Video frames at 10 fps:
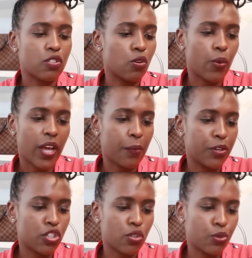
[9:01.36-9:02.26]
So
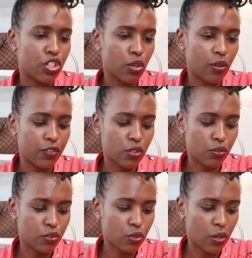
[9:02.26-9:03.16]
which Louis
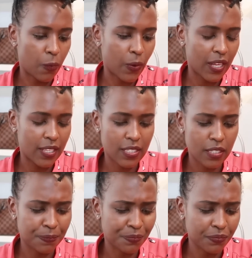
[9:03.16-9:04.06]
Vuitton store it was.